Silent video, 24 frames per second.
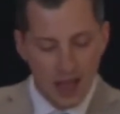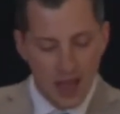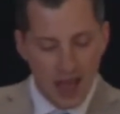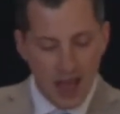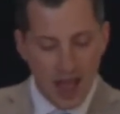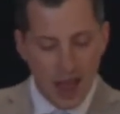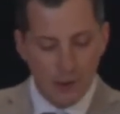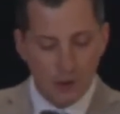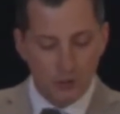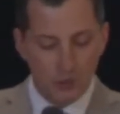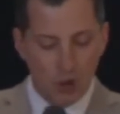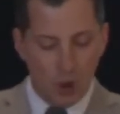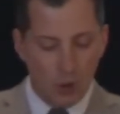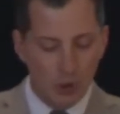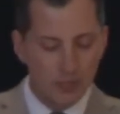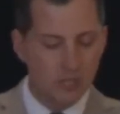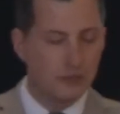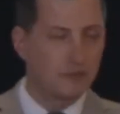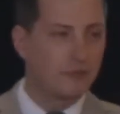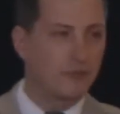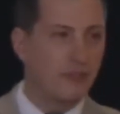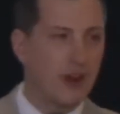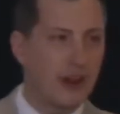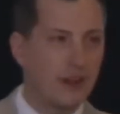I was always
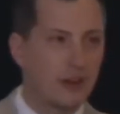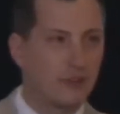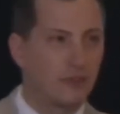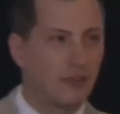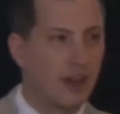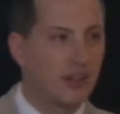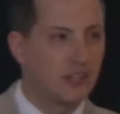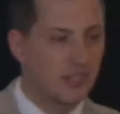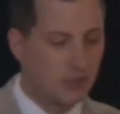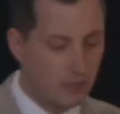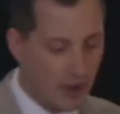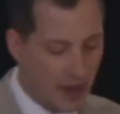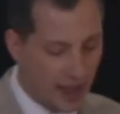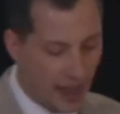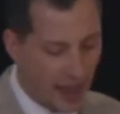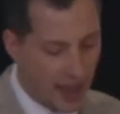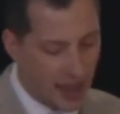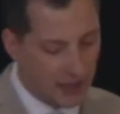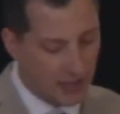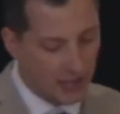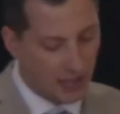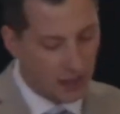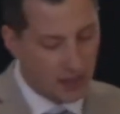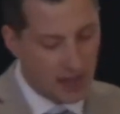afraid of raising my
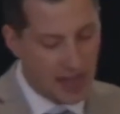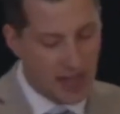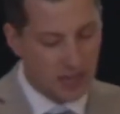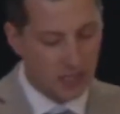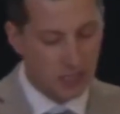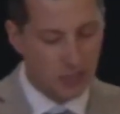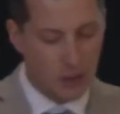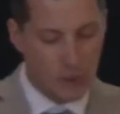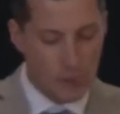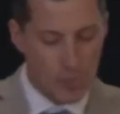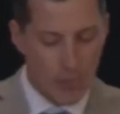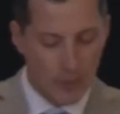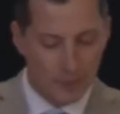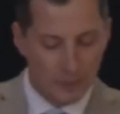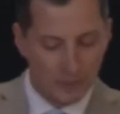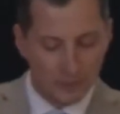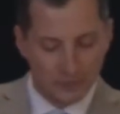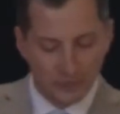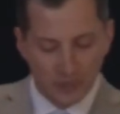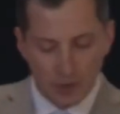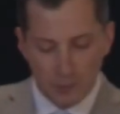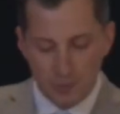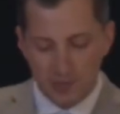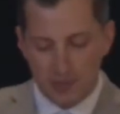hand in class
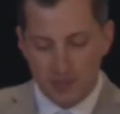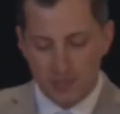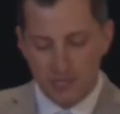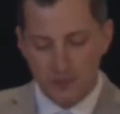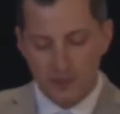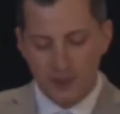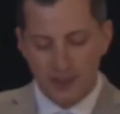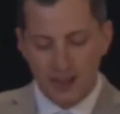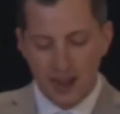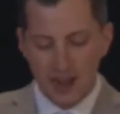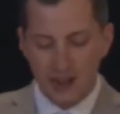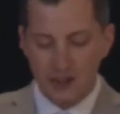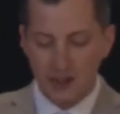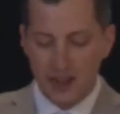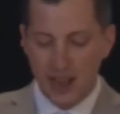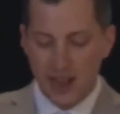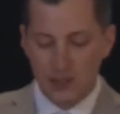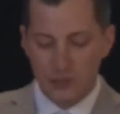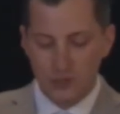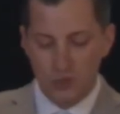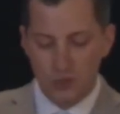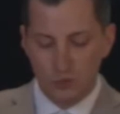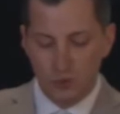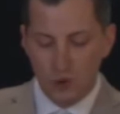because if I got an
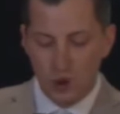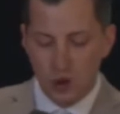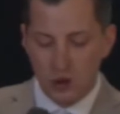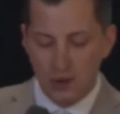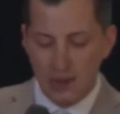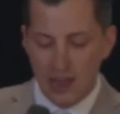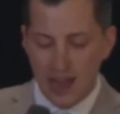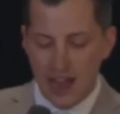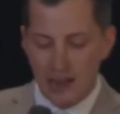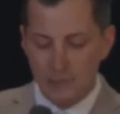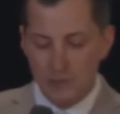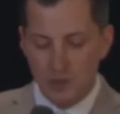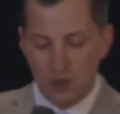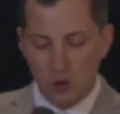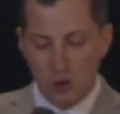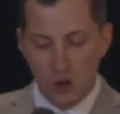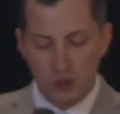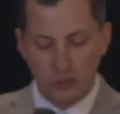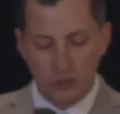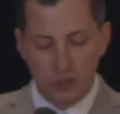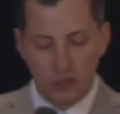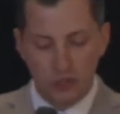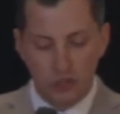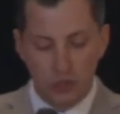answer wrong, I'd be
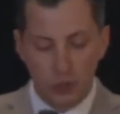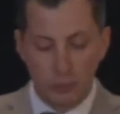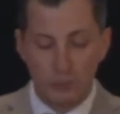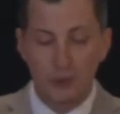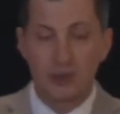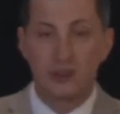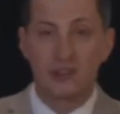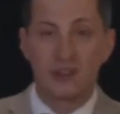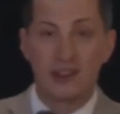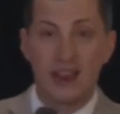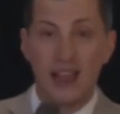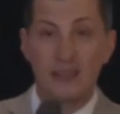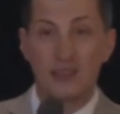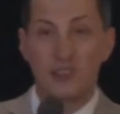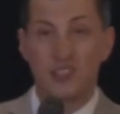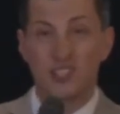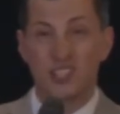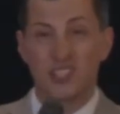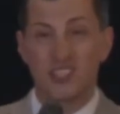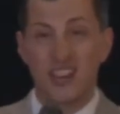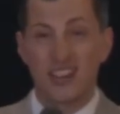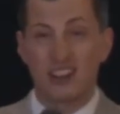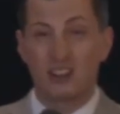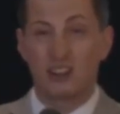called stupid and the
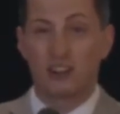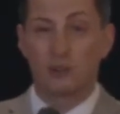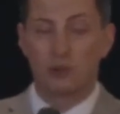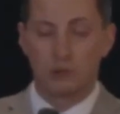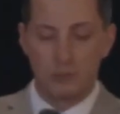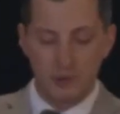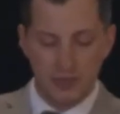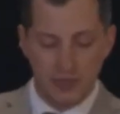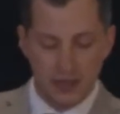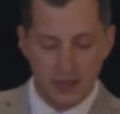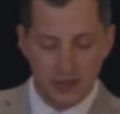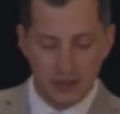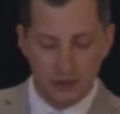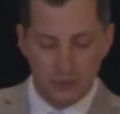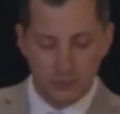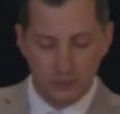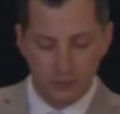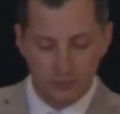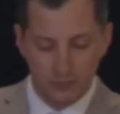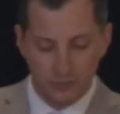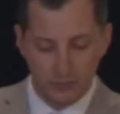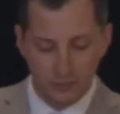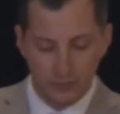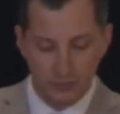snickering would
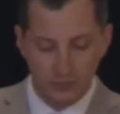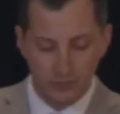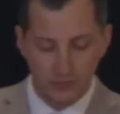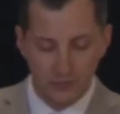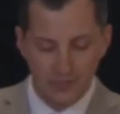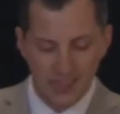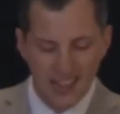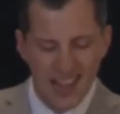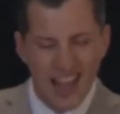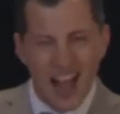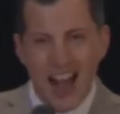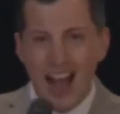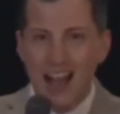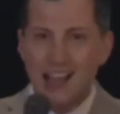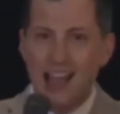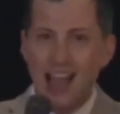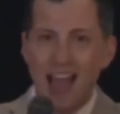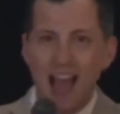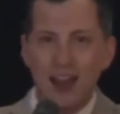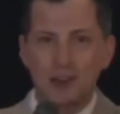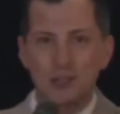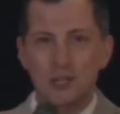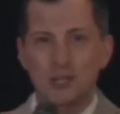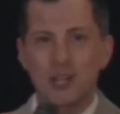begin. I
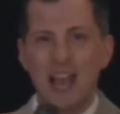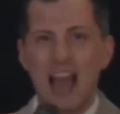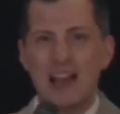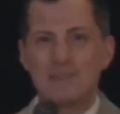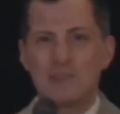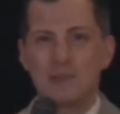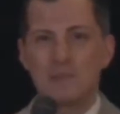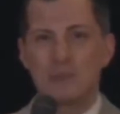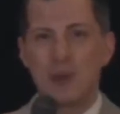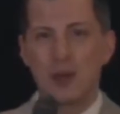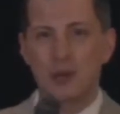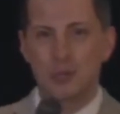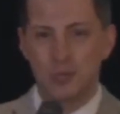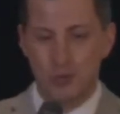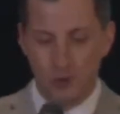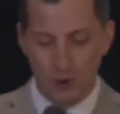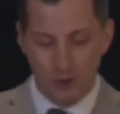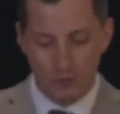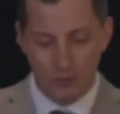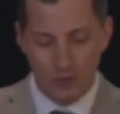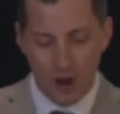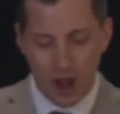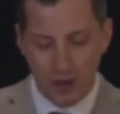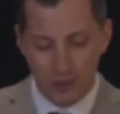actually have a picture
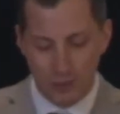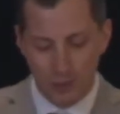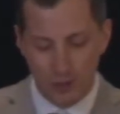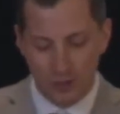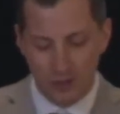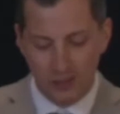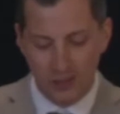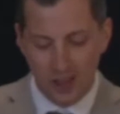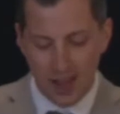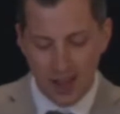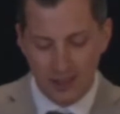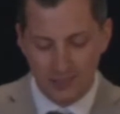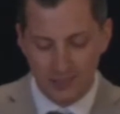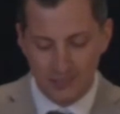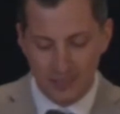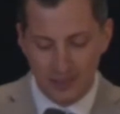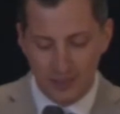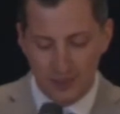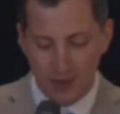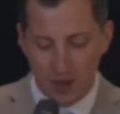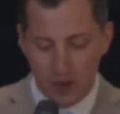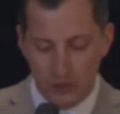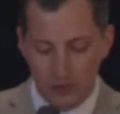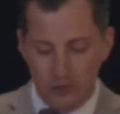of Roger Klotz
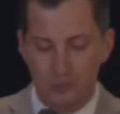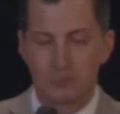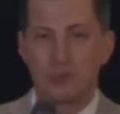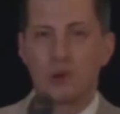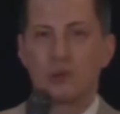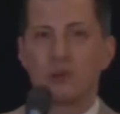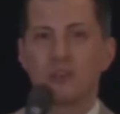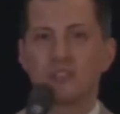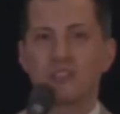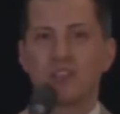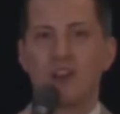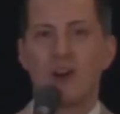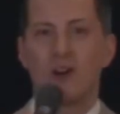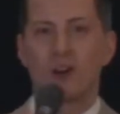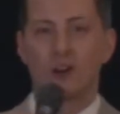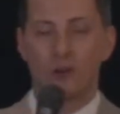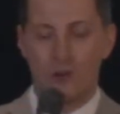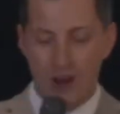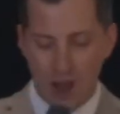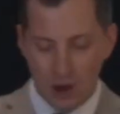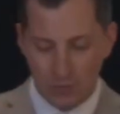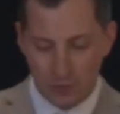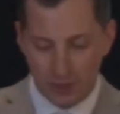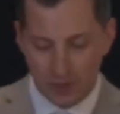and the other bullies I hung
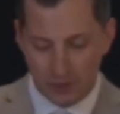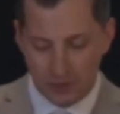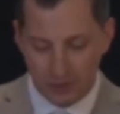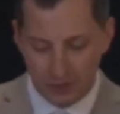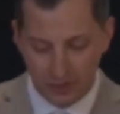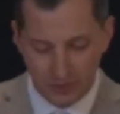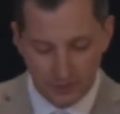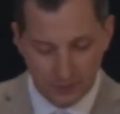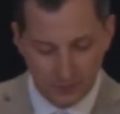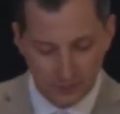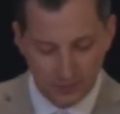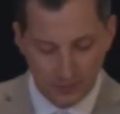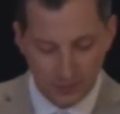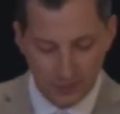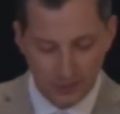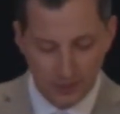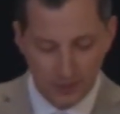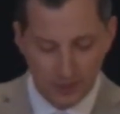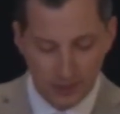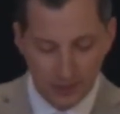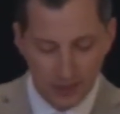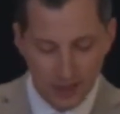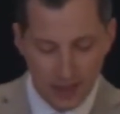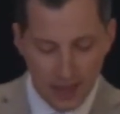around with.
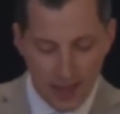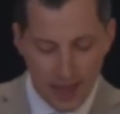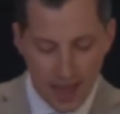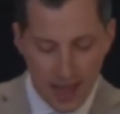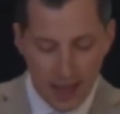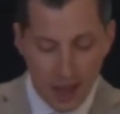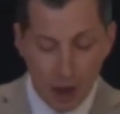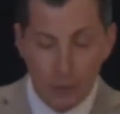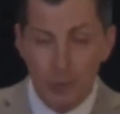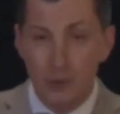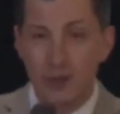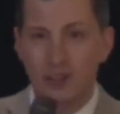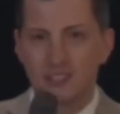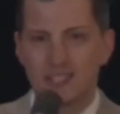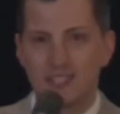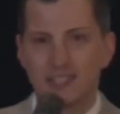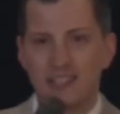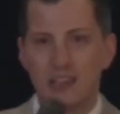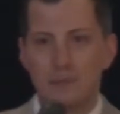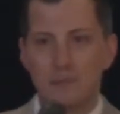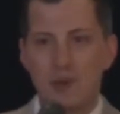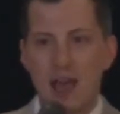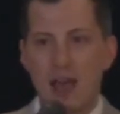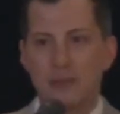I hope he doesn't
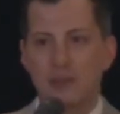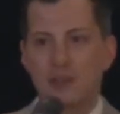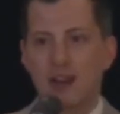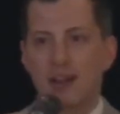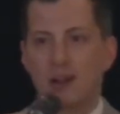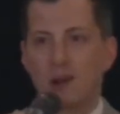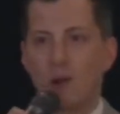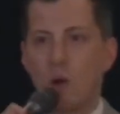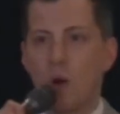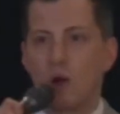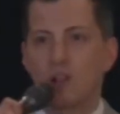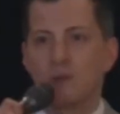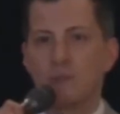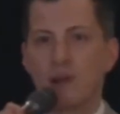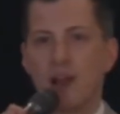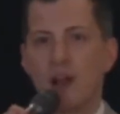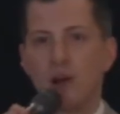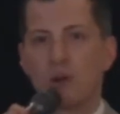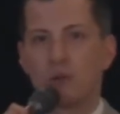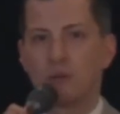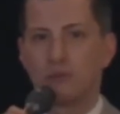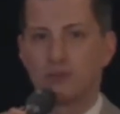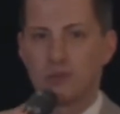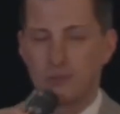get mad that I
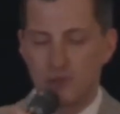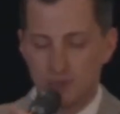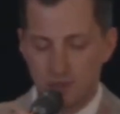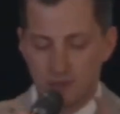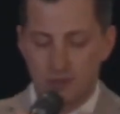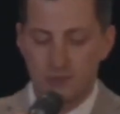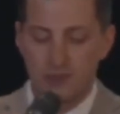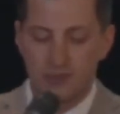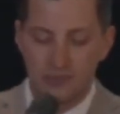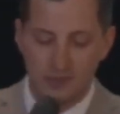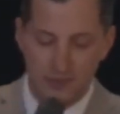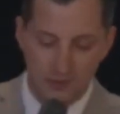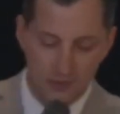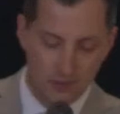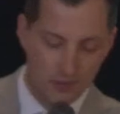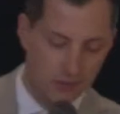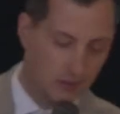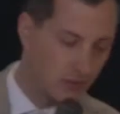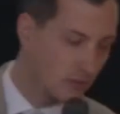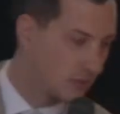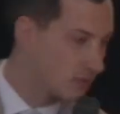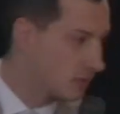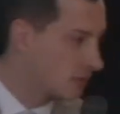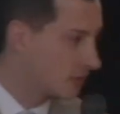called him. Let me
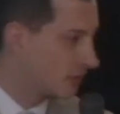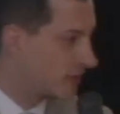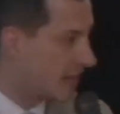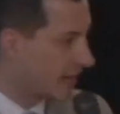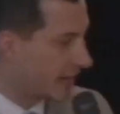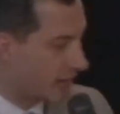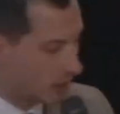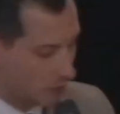take